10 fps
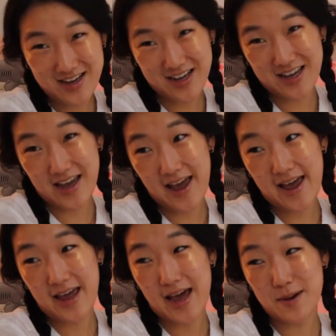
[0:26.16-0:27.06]

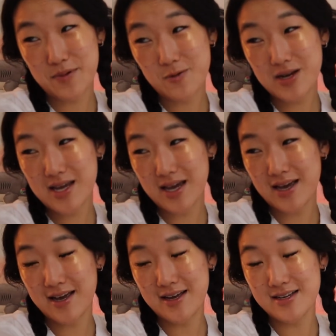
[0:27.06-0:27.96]
okay, happy
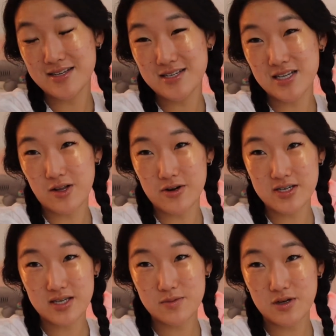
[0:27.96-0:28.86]
weekend. Laura
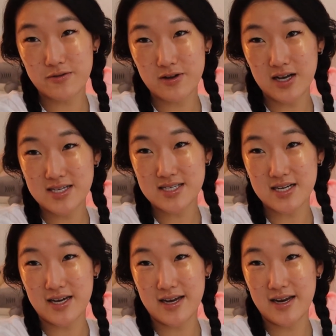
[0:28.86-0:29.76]
slept over last
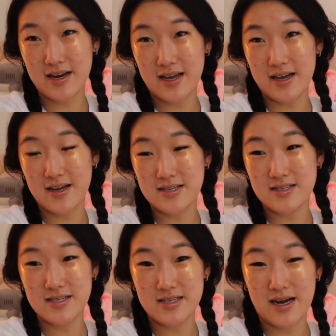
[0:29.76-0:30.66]
night
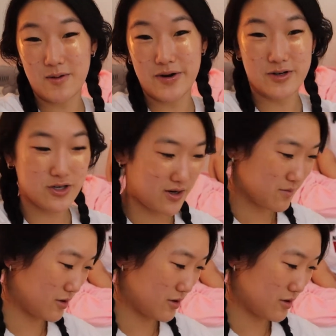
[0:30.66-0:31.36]
and now we are trying to